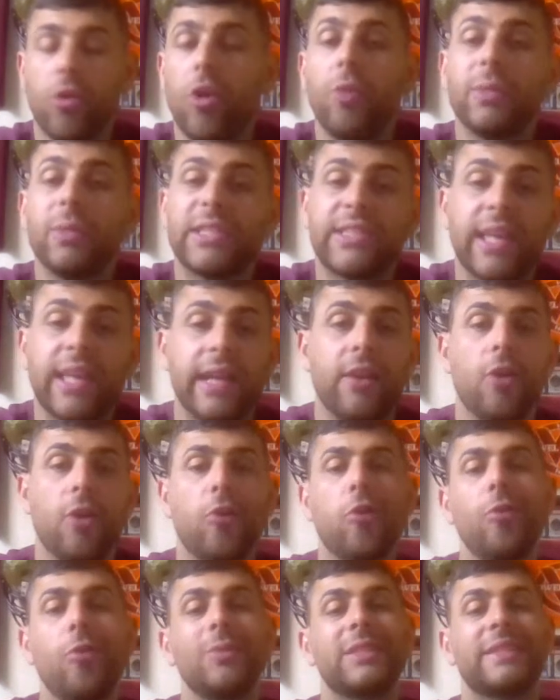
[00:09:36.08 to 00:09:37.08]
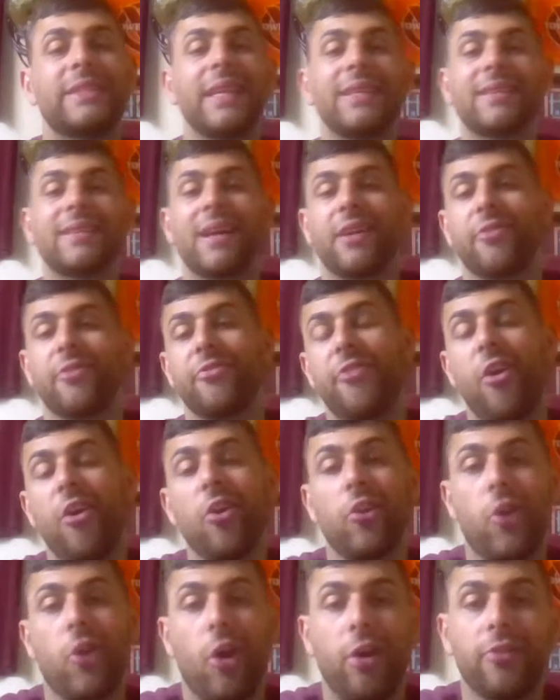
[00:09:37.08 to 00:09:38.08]
State. Oklahoma State's kind of
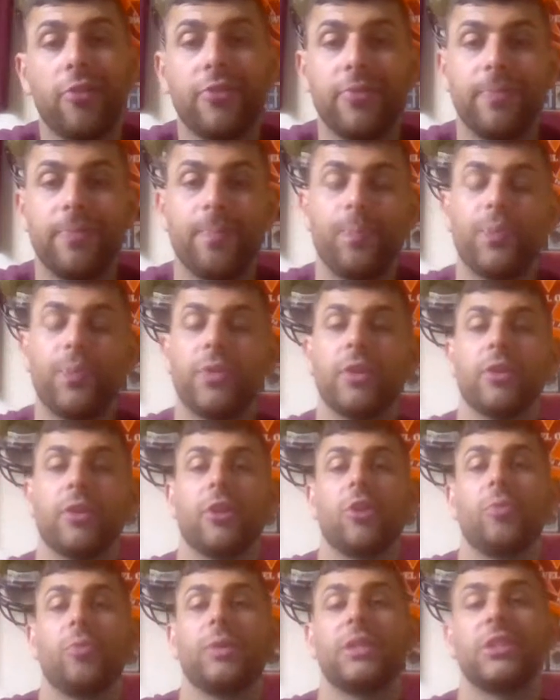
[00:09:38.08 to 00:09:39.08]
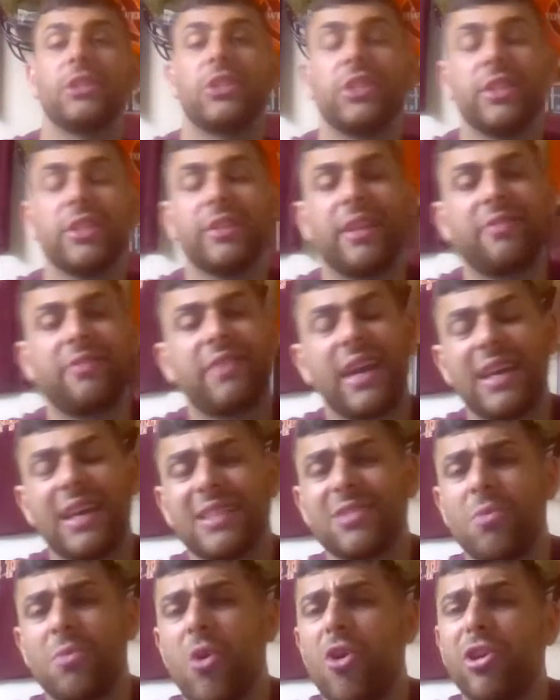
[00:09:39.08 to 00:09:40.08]
fallen off a little bit this year. They've taken
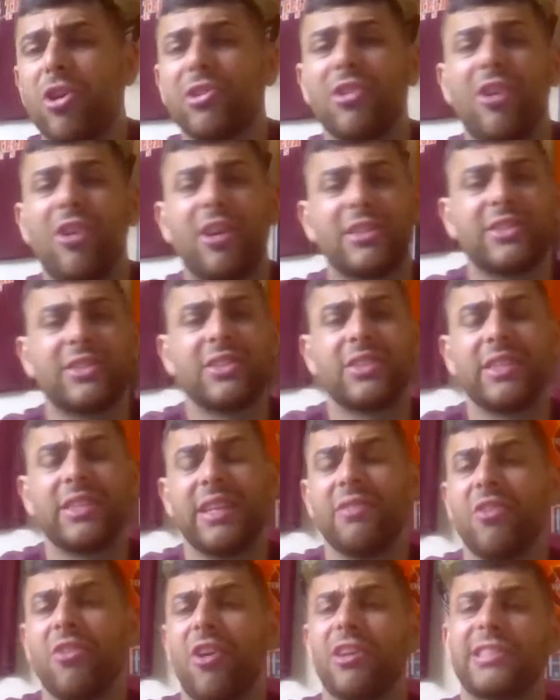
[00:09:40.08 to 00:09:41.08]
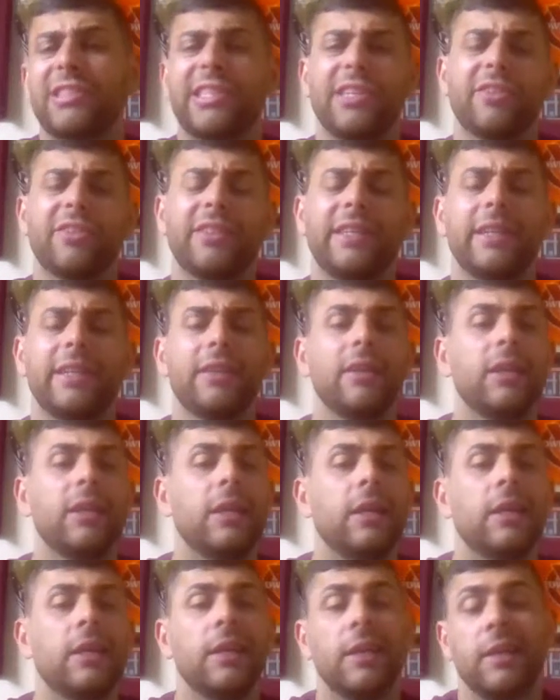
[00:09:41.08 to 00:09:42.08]
some hard losses and they've lost here and there.
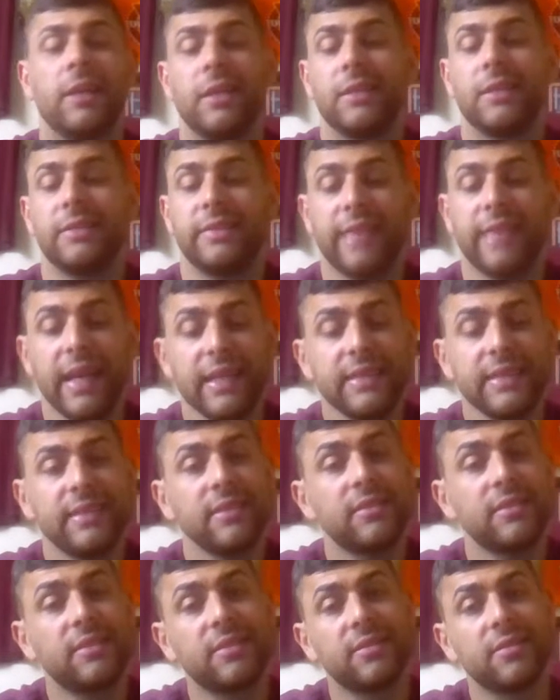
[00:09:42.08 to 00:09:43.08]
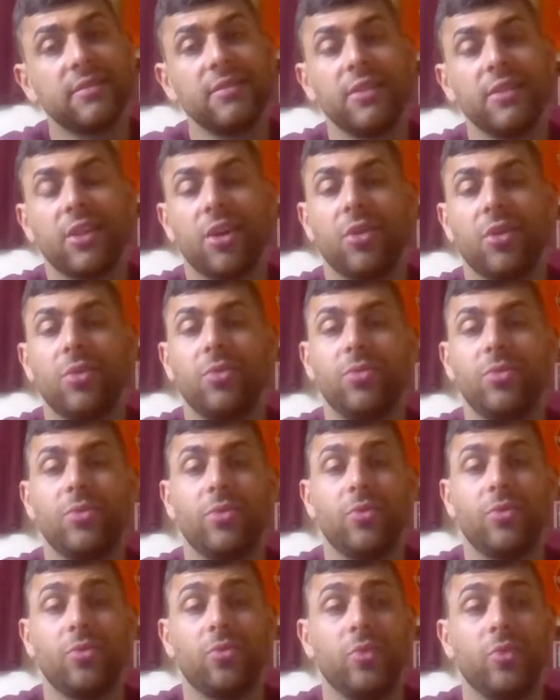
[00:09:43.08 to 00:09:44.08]
Texas,
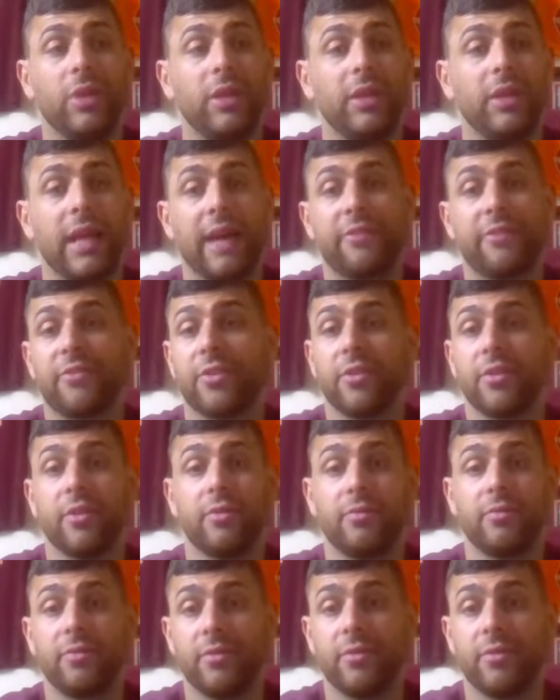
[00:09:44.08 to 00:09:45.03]
after the